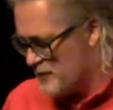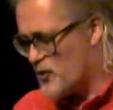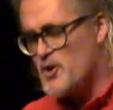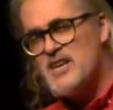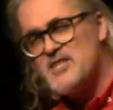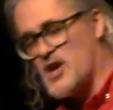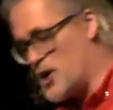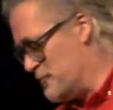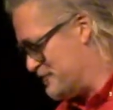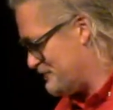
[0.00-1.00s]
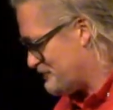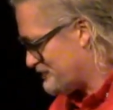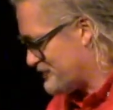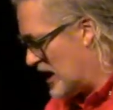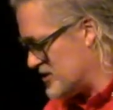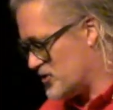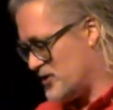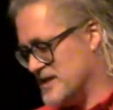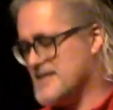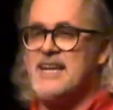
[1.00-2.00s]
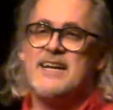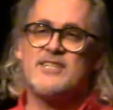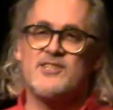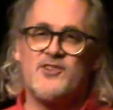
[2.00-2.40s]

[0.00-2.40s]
Four years ago, I stood on this stage